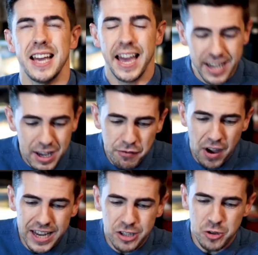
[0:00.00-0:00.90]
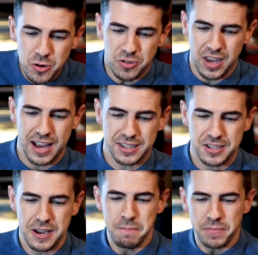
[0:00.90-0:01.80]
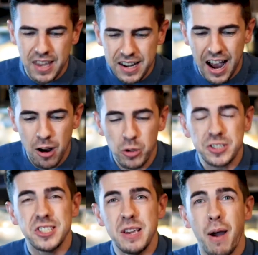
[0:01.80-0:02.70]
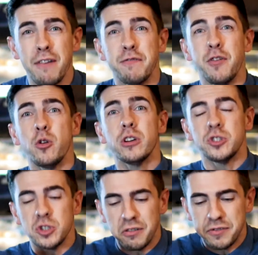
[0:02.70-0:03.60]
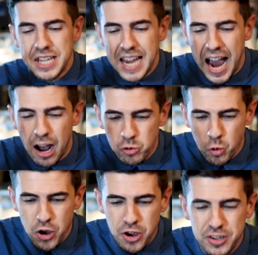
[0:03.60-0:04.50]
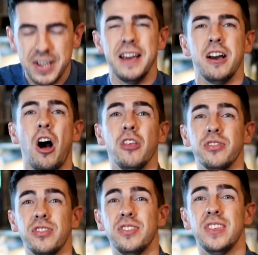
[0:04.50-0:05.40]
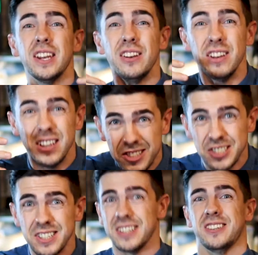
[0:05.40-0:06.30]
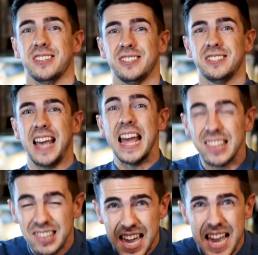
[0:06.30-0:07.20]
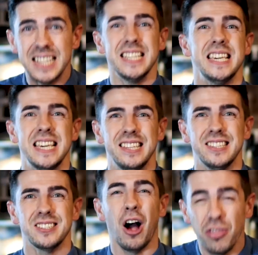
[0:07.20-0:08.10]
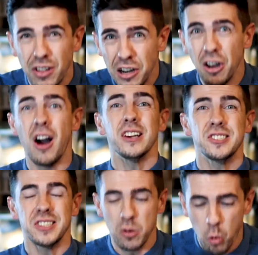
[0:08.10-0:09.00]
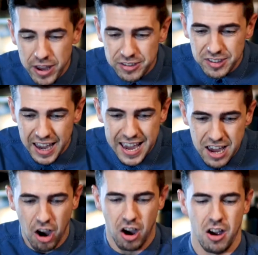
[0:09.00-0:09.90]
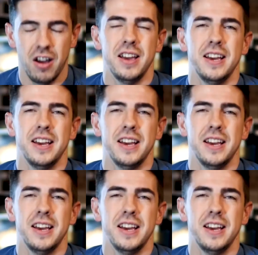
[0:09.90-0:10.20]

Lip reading: And if I do that, then I will see my focus shifting outward on the listeners and their needs, on the lost and where they are.